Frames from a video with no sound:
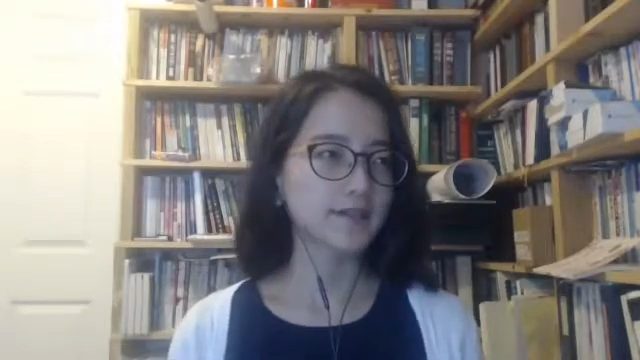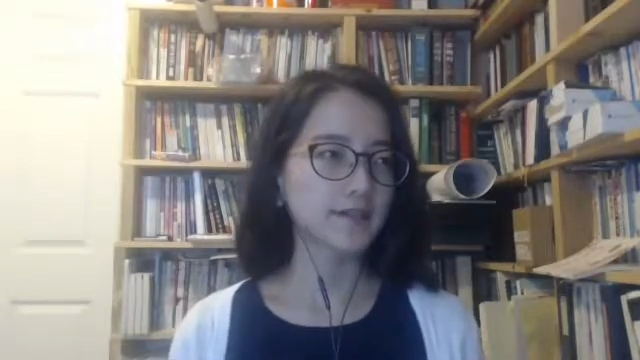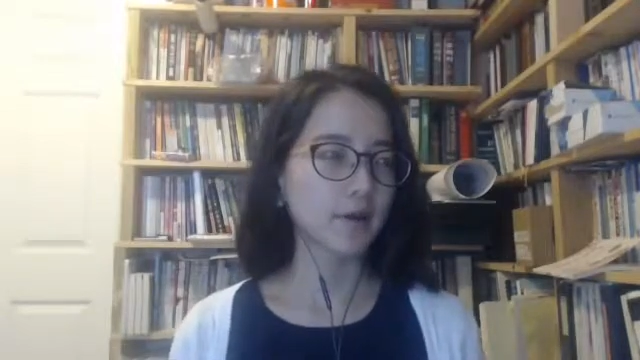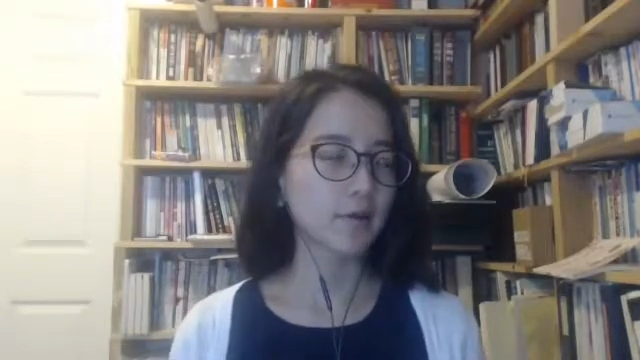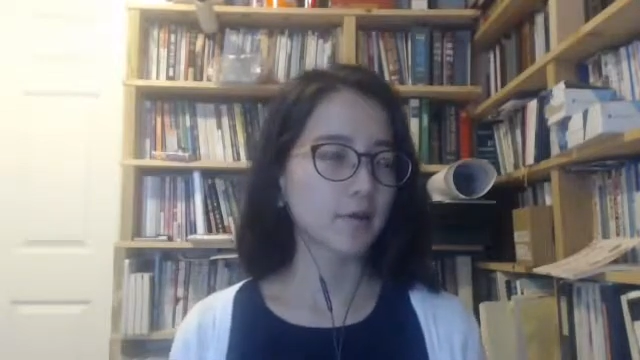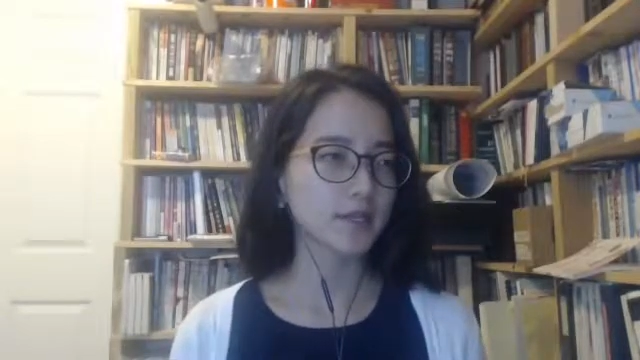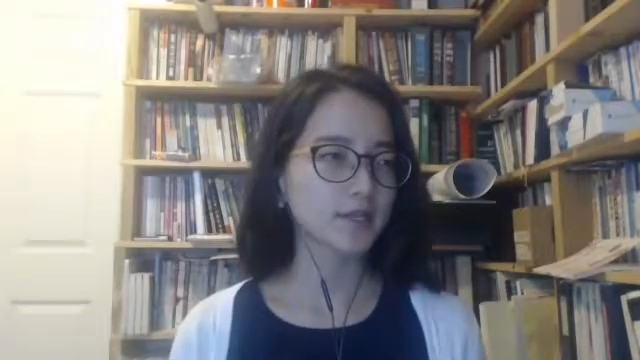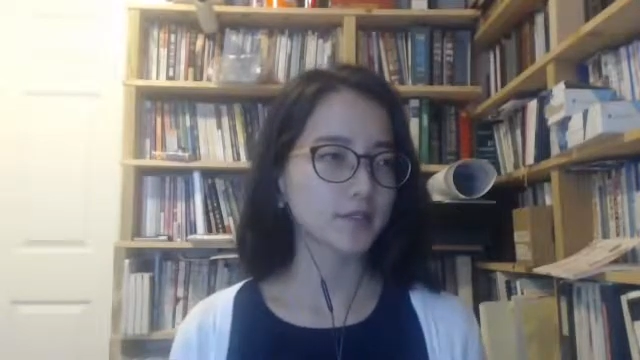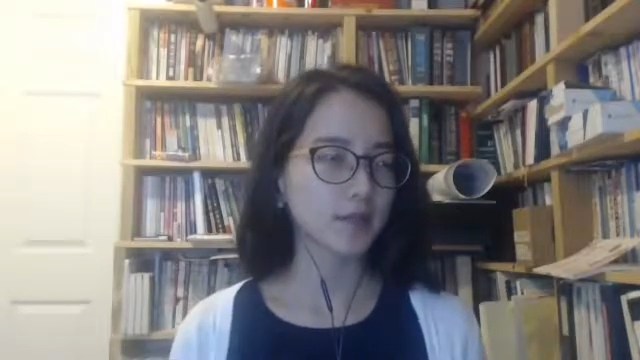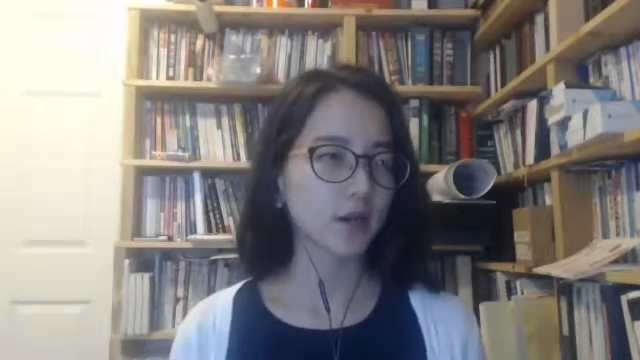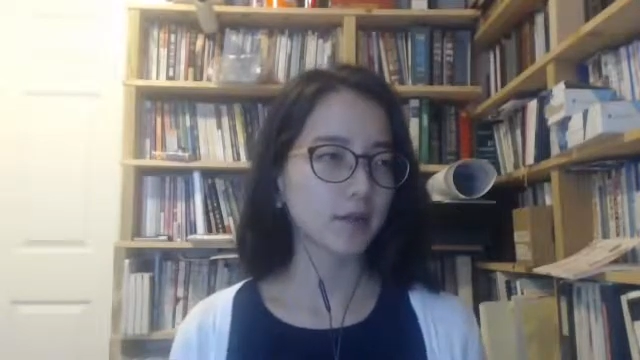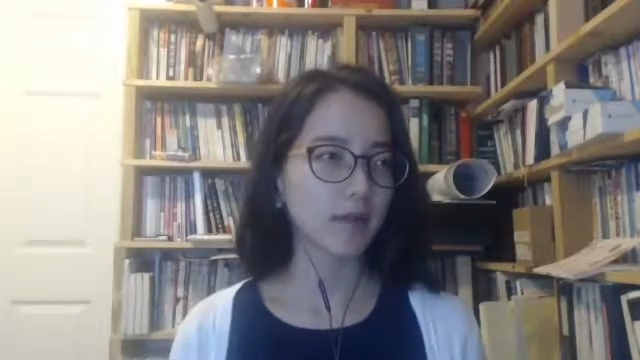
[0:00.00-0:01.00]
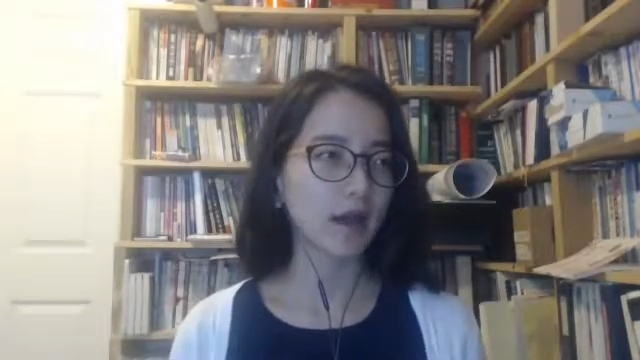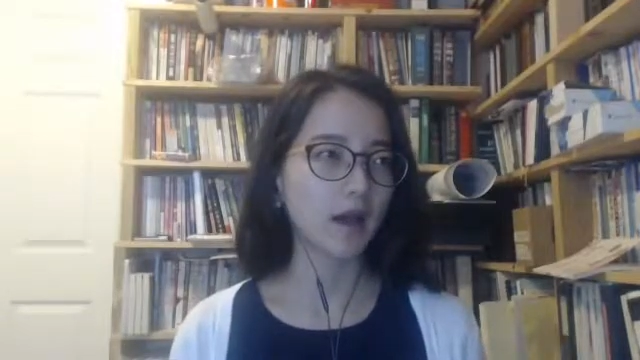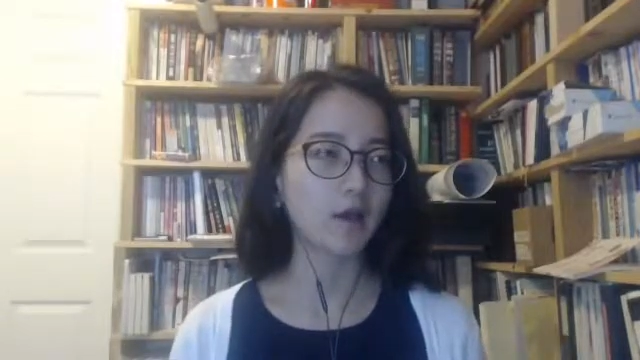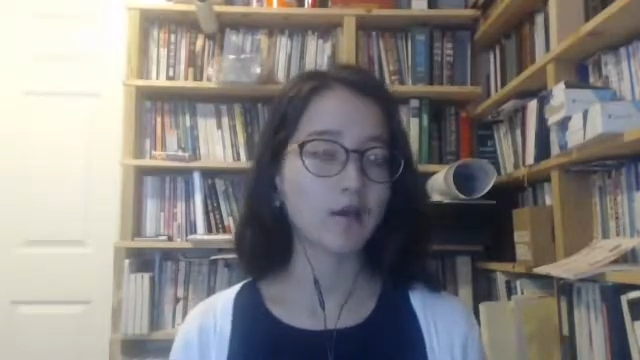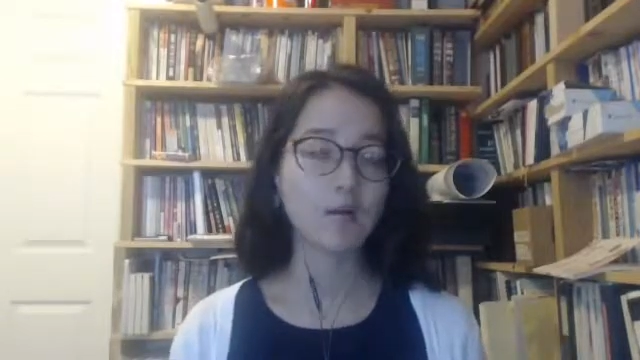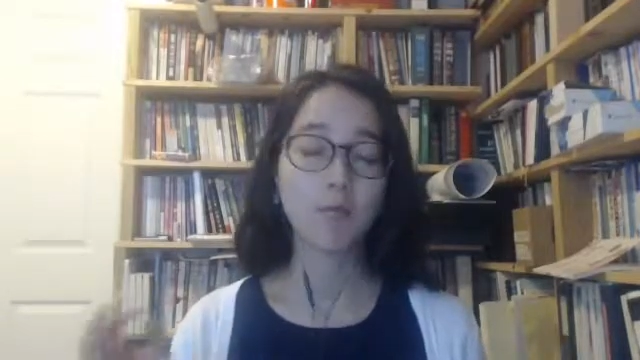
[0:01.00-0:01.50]
So I wanted to talk
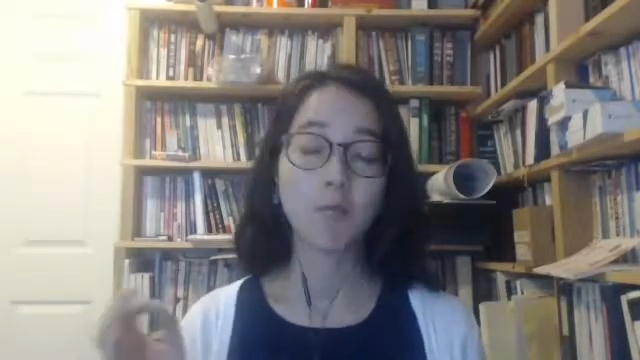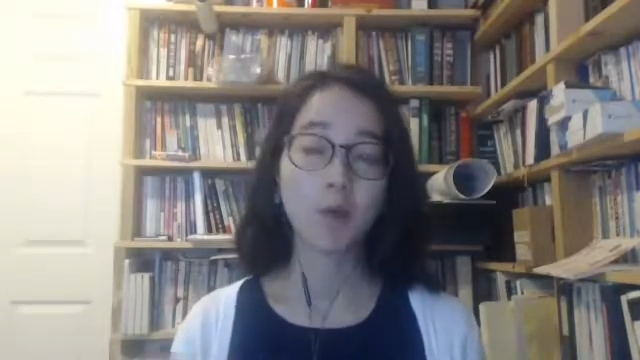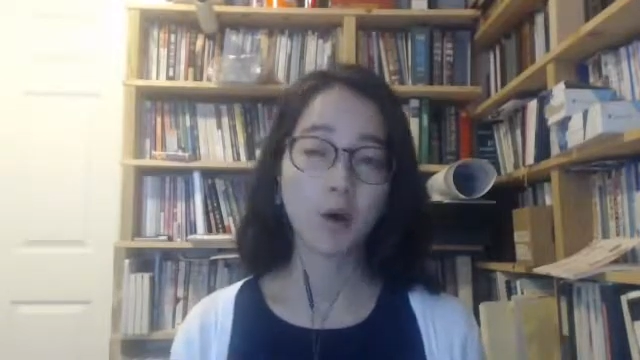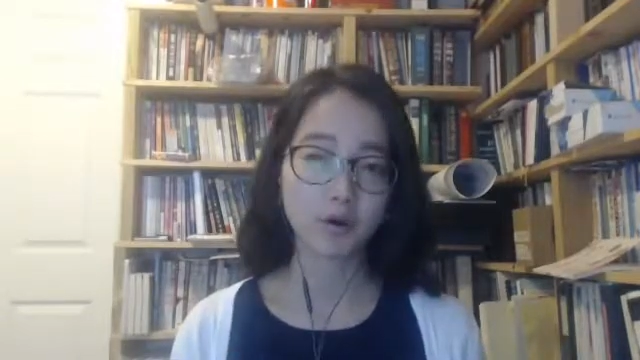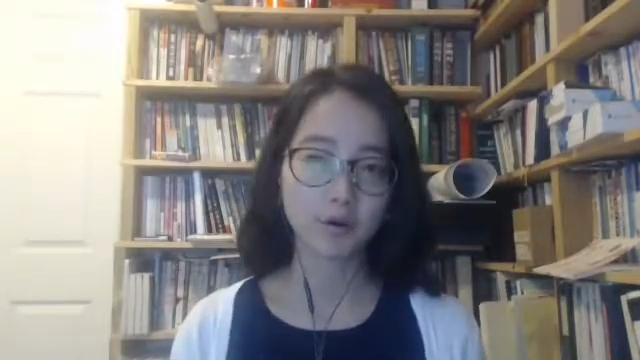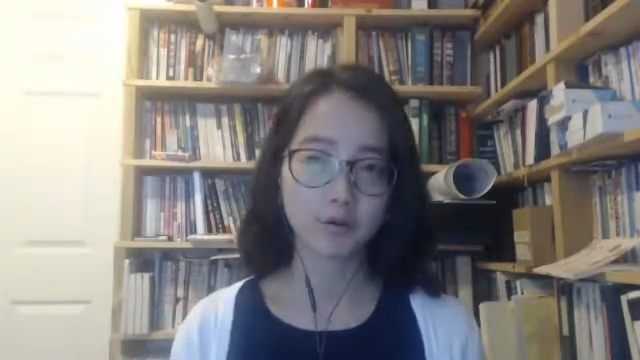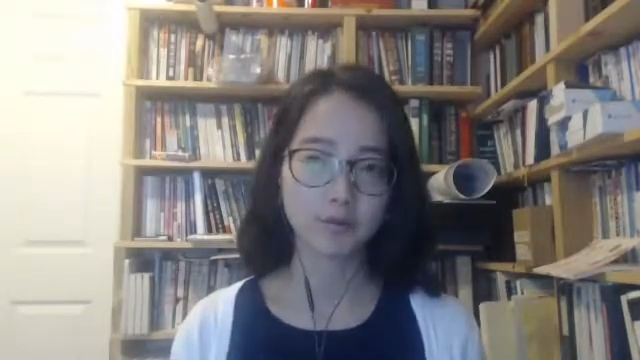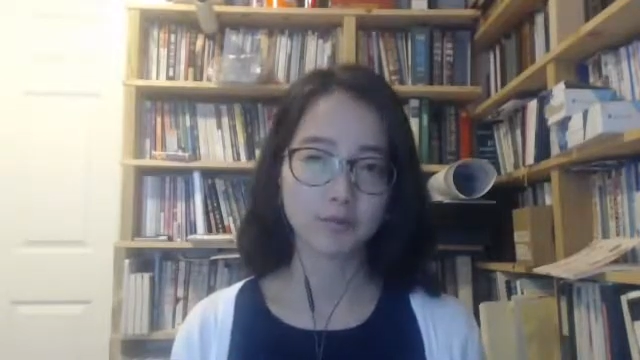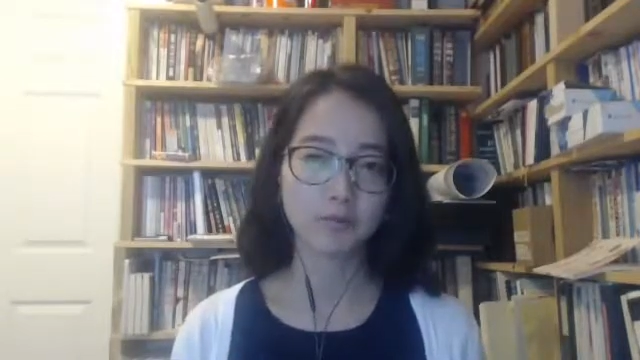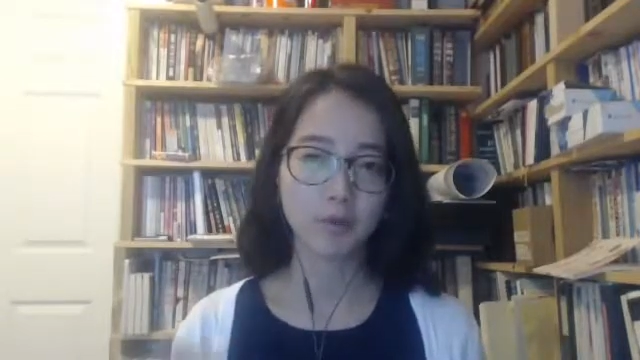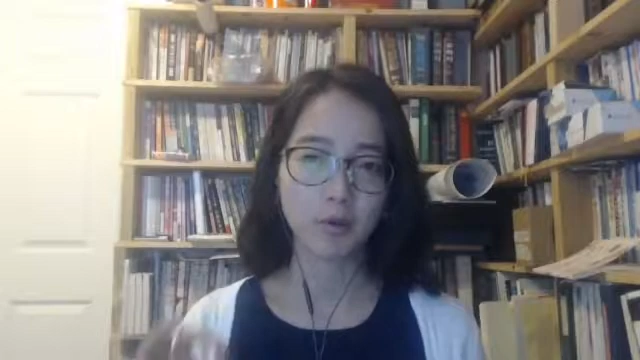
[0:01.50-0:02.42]
about modal